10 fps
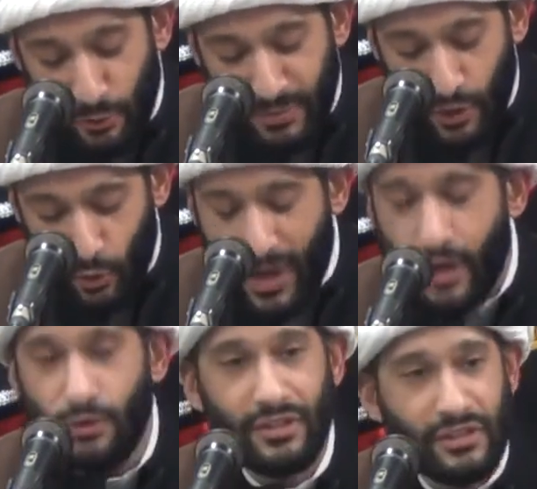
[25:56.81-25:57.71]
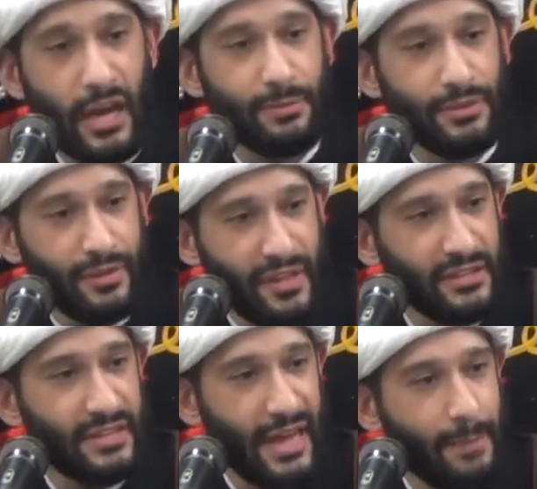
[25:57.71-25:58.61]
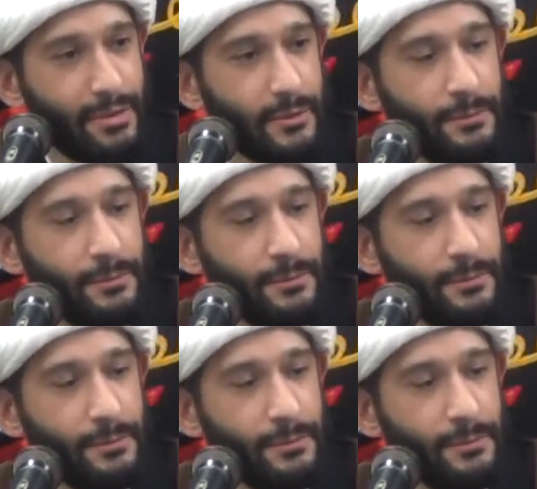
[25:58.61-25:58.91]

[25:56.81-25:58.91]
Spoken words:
be aware of the types of things that happen.